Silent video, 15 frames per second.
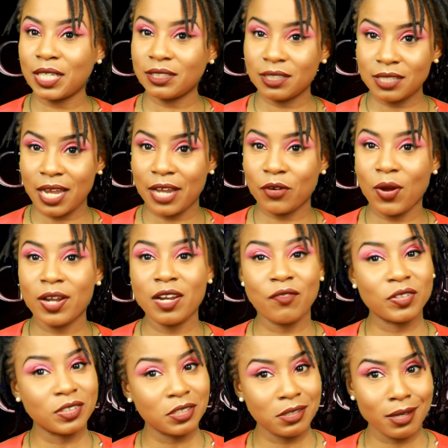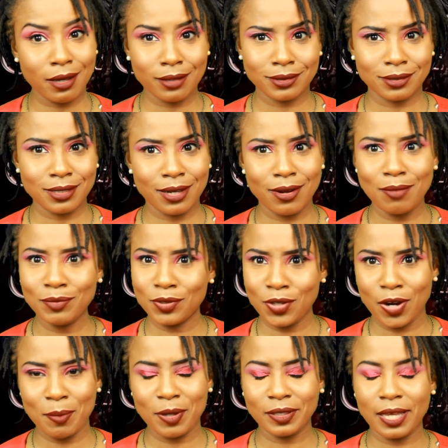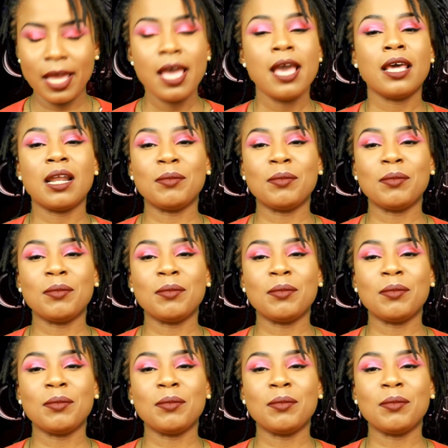That's the title. I never tell y'all guys the title. I'm sorry about that.